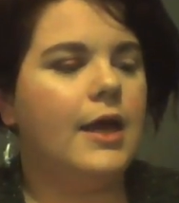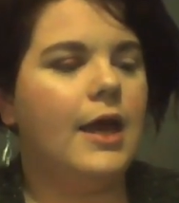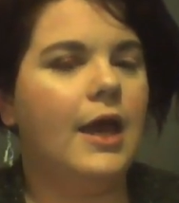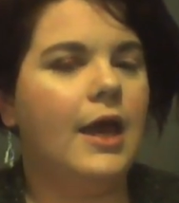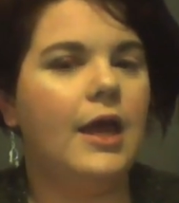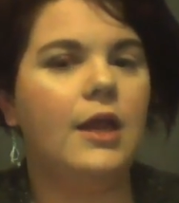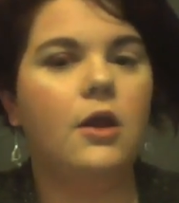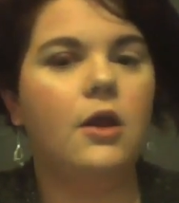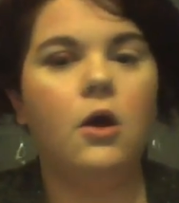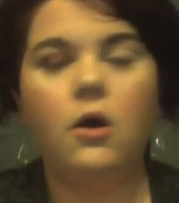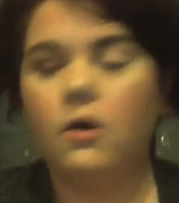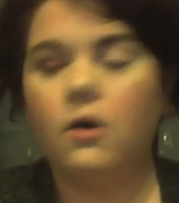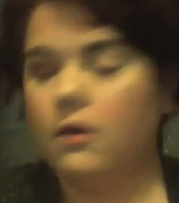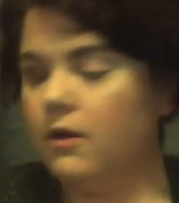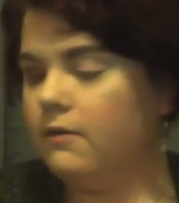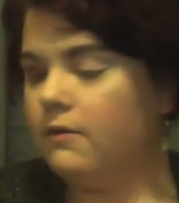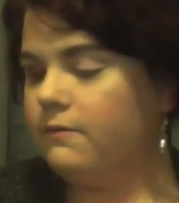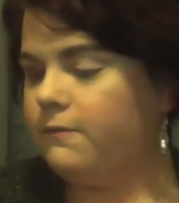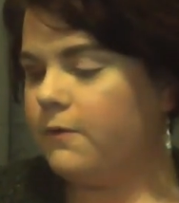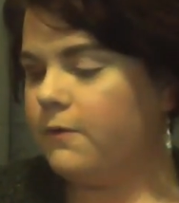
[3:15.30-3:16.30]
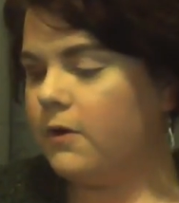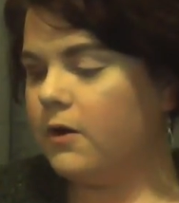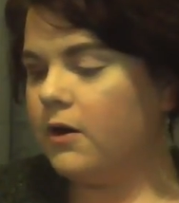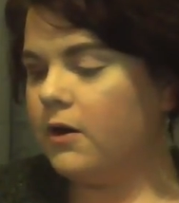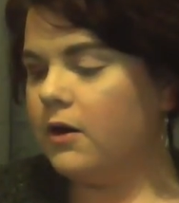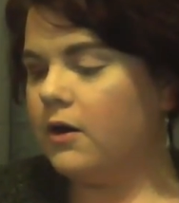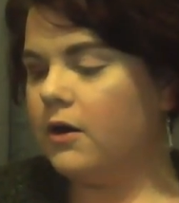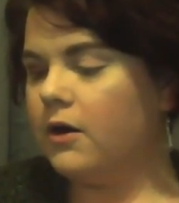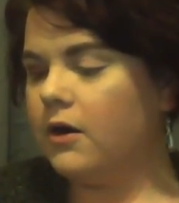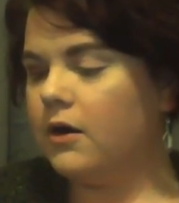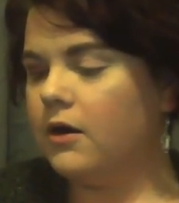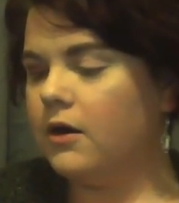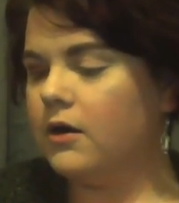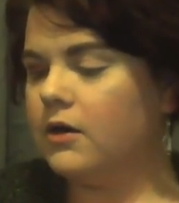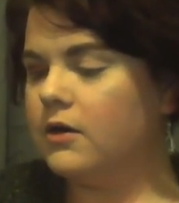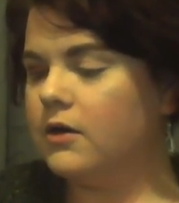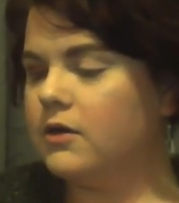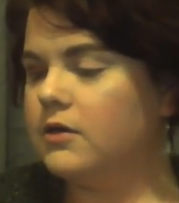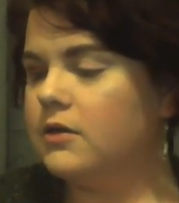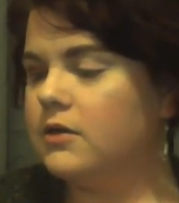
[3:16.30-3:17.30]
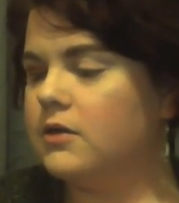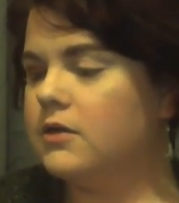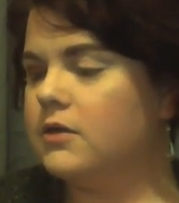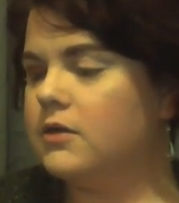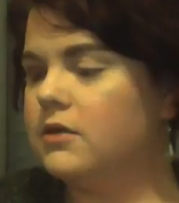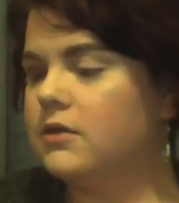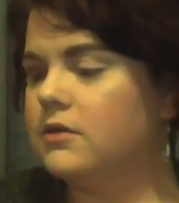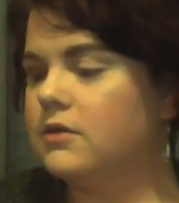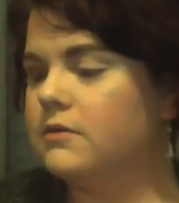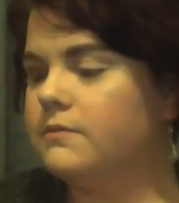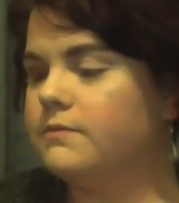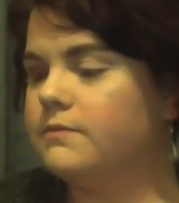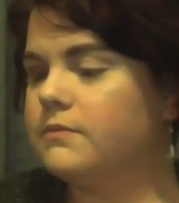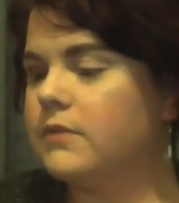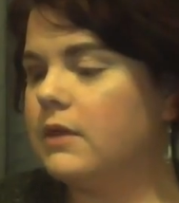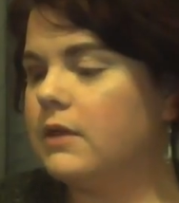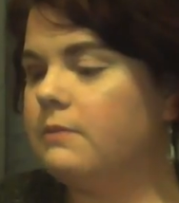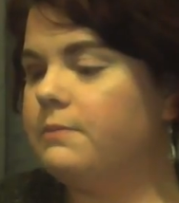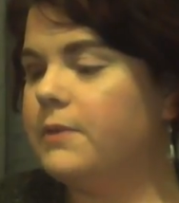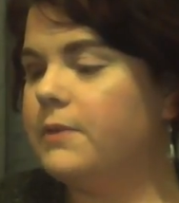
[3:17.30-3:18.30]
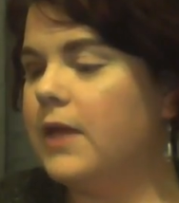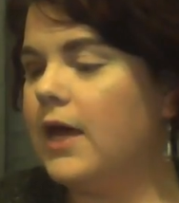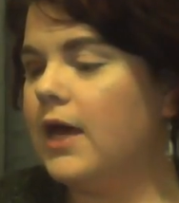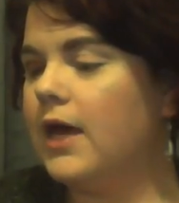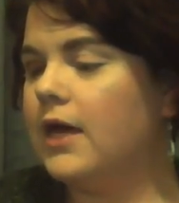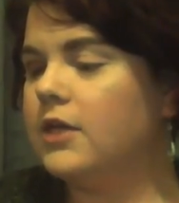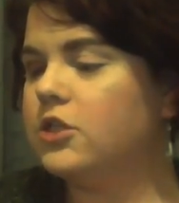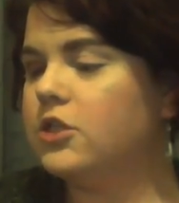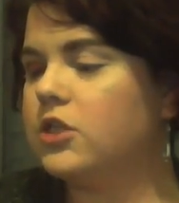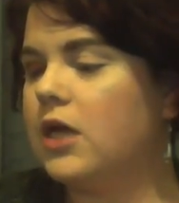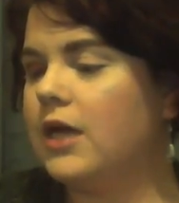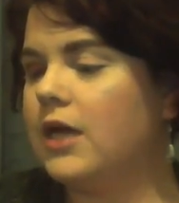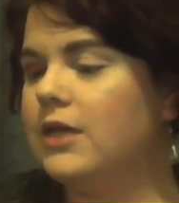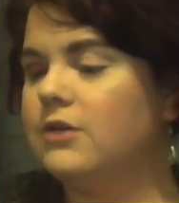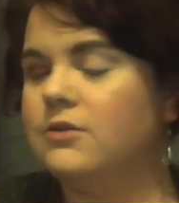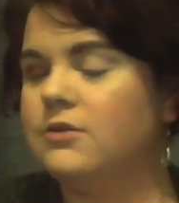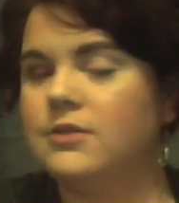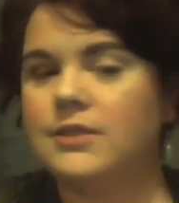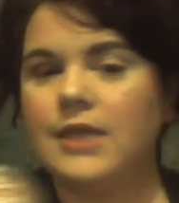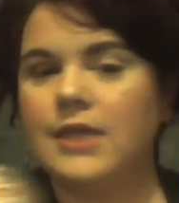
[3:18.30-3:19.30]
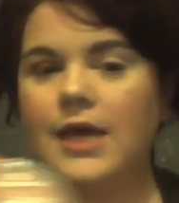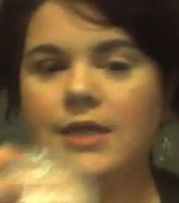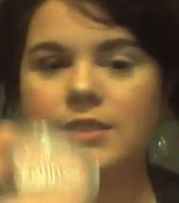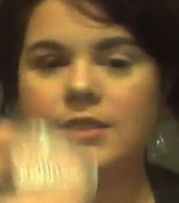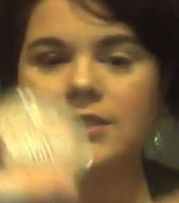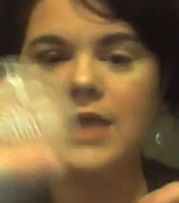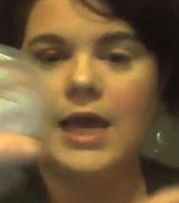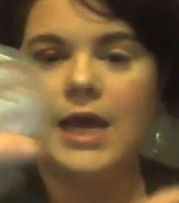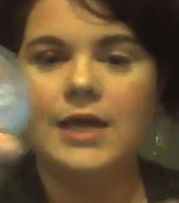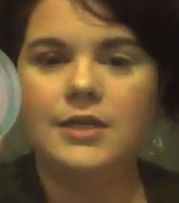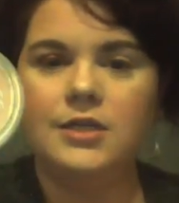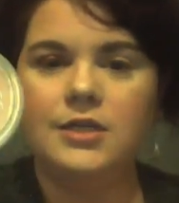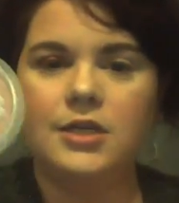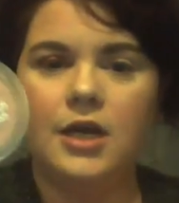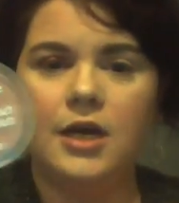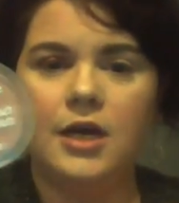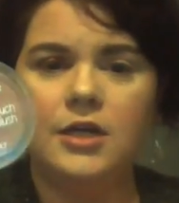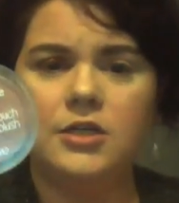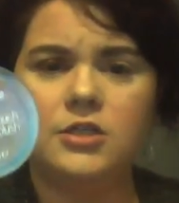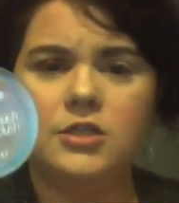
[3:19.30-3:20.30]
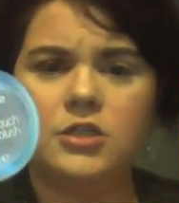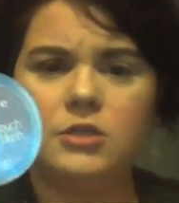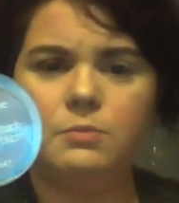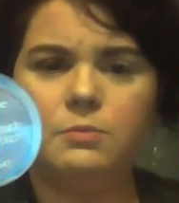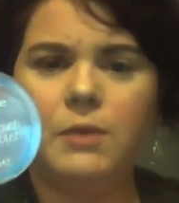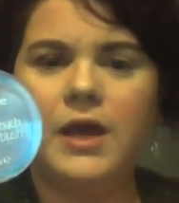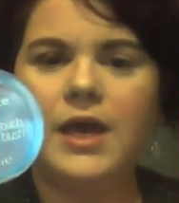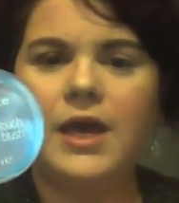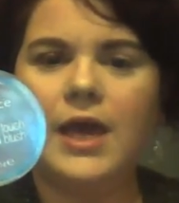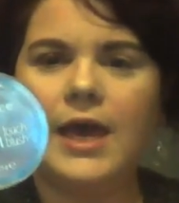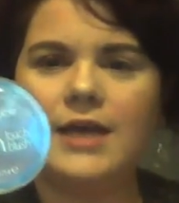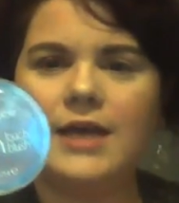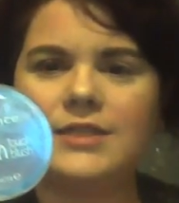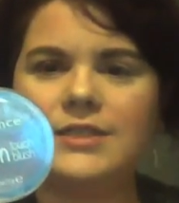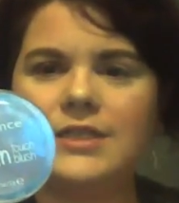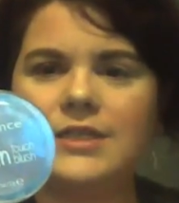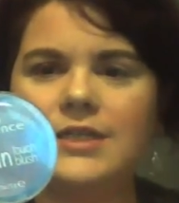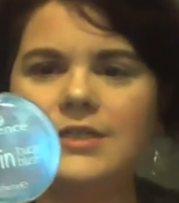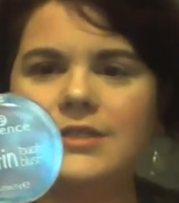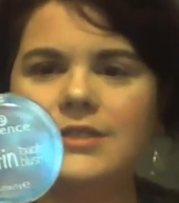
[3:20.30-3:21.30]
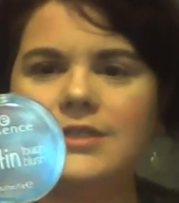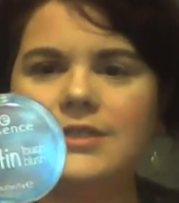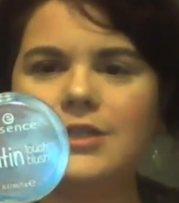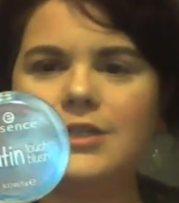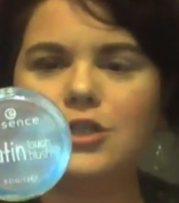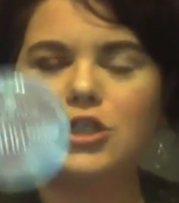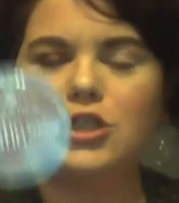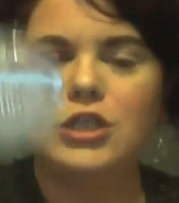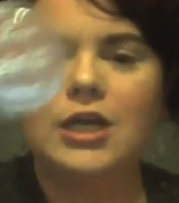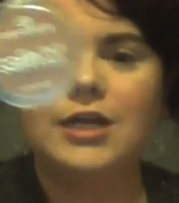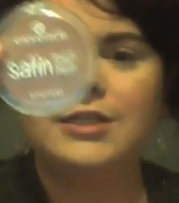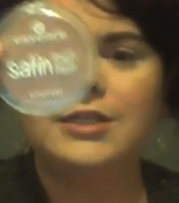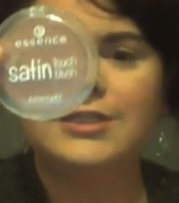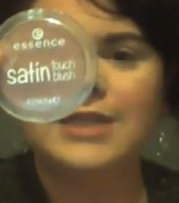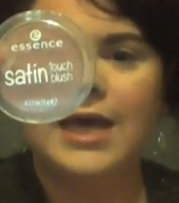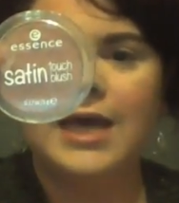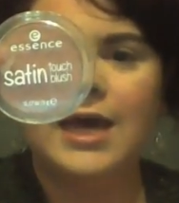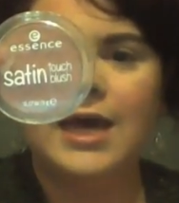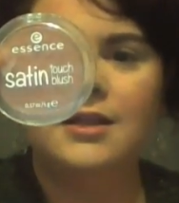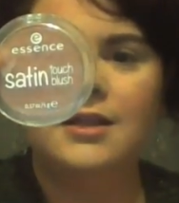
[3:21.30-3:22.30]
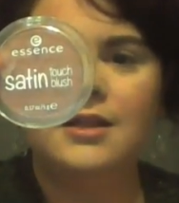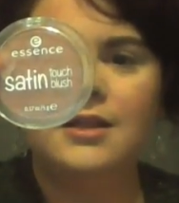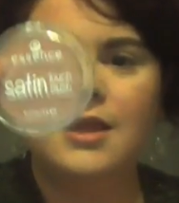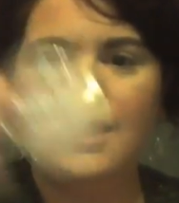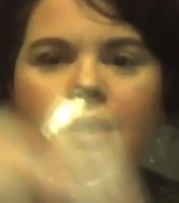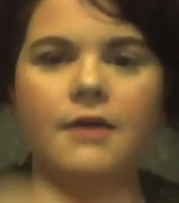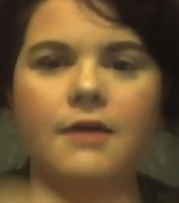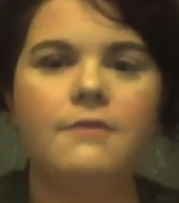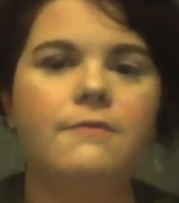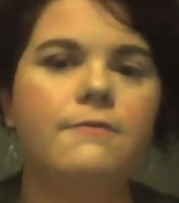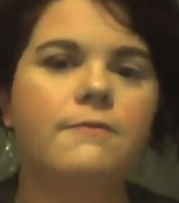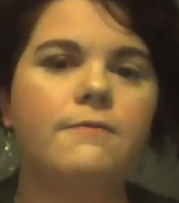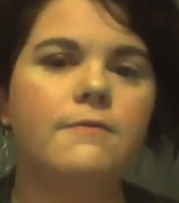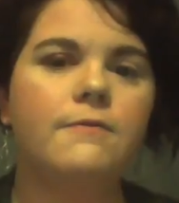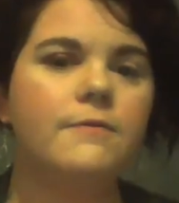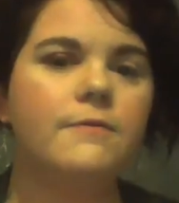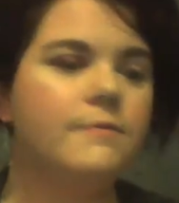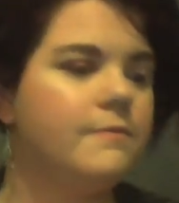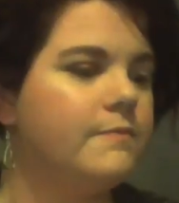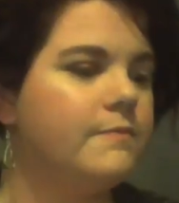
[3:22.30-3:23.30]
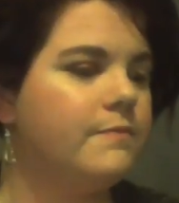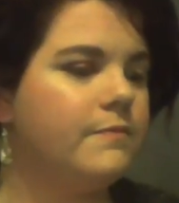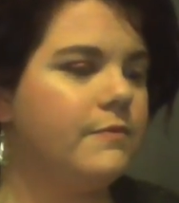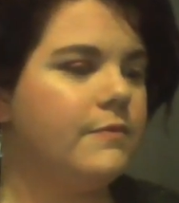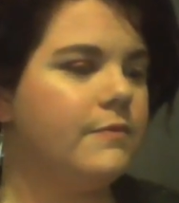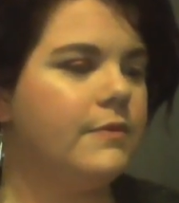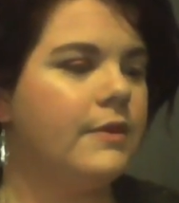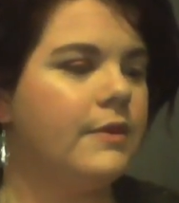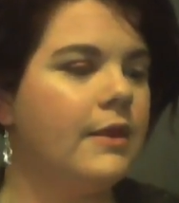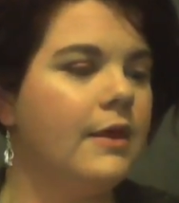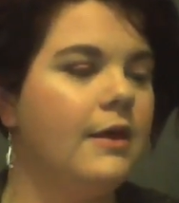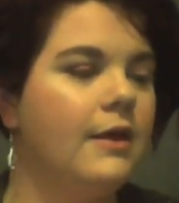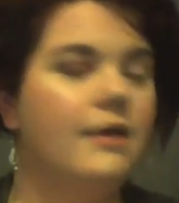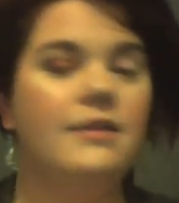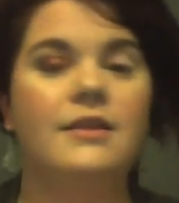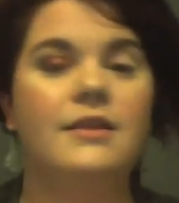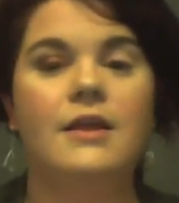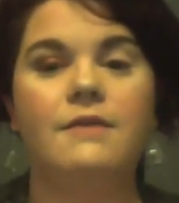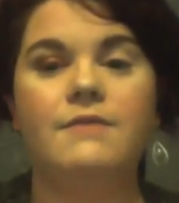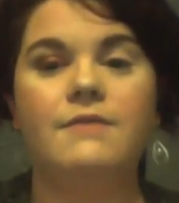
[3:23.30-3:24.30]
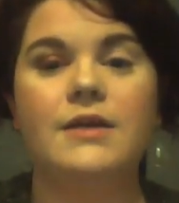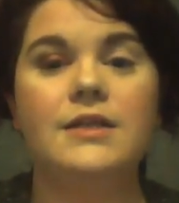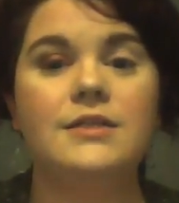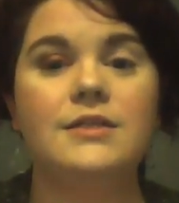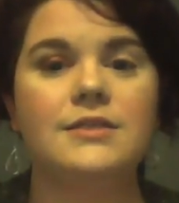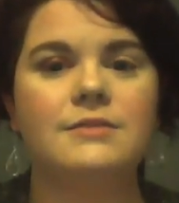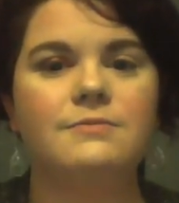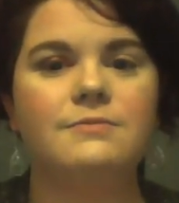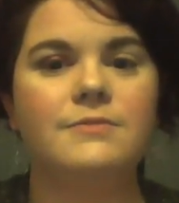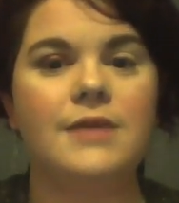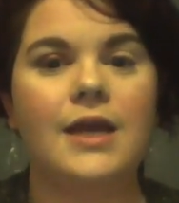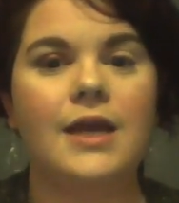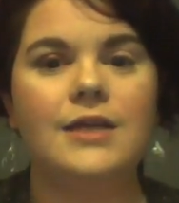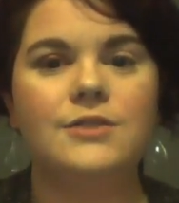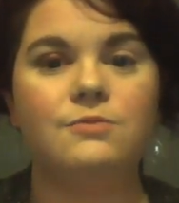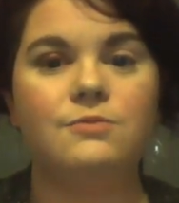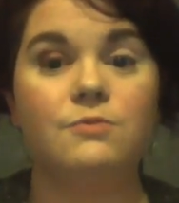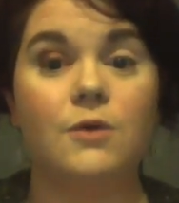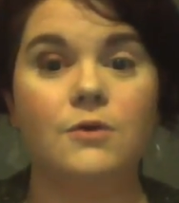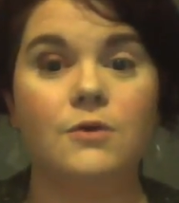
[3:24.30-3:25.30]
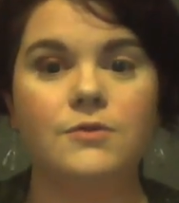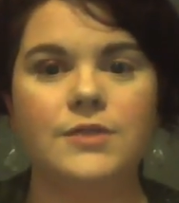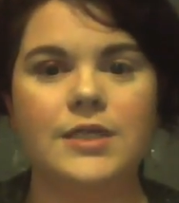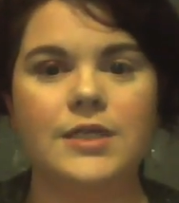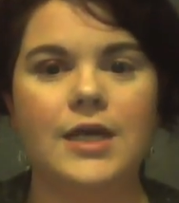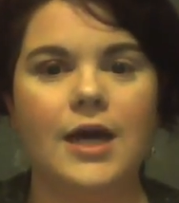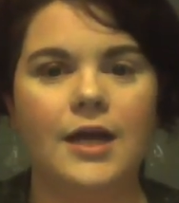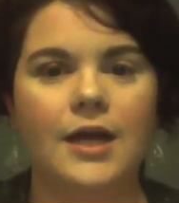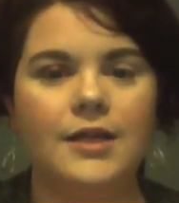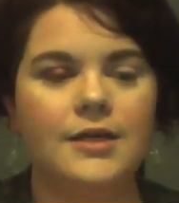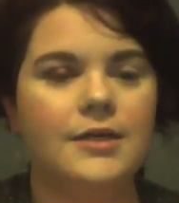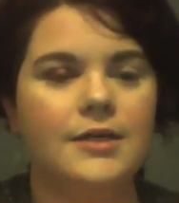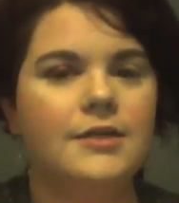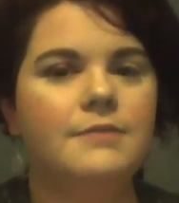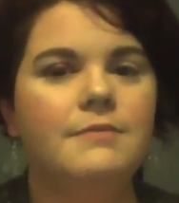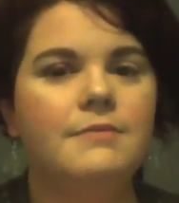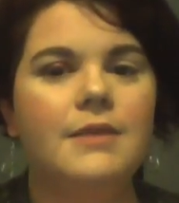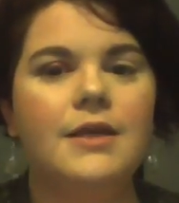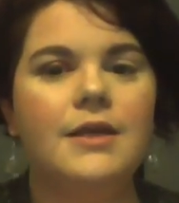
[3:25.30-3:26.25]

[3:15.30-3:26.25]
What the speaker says: And for blush, I use that Satin Touch by Essence in shade Satin Love. Love it. Nice rosy color.